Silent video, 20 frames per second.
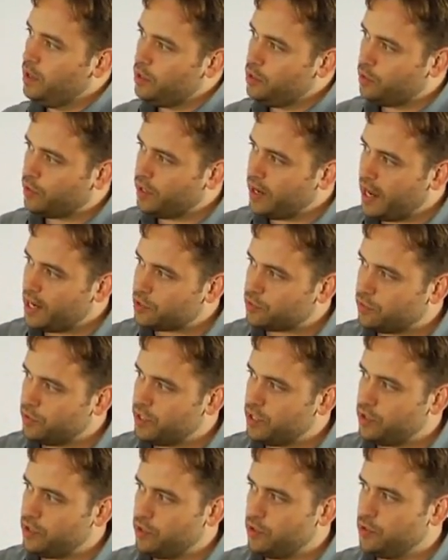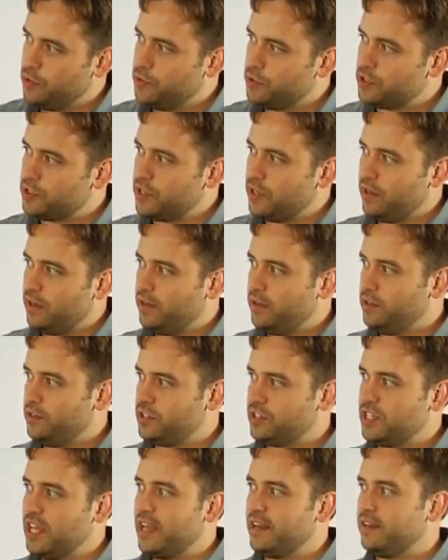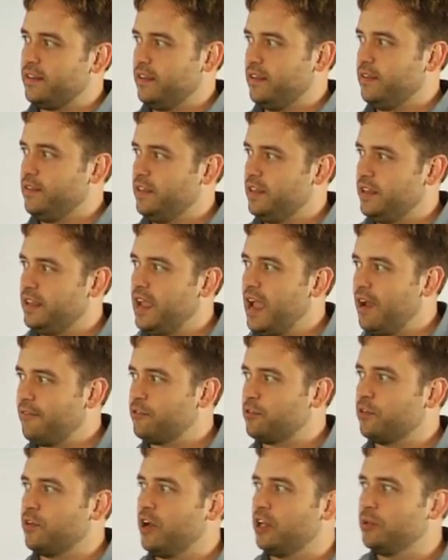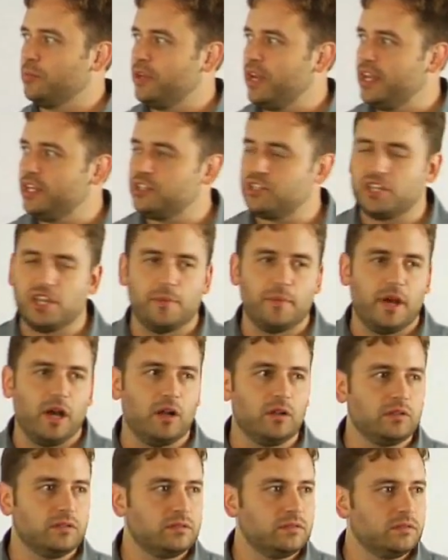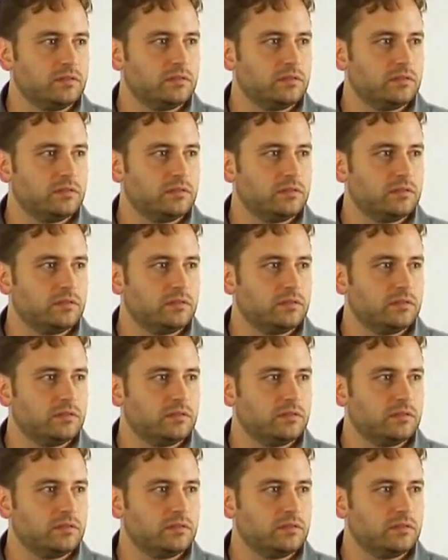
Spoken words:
You can actually set the after element HTML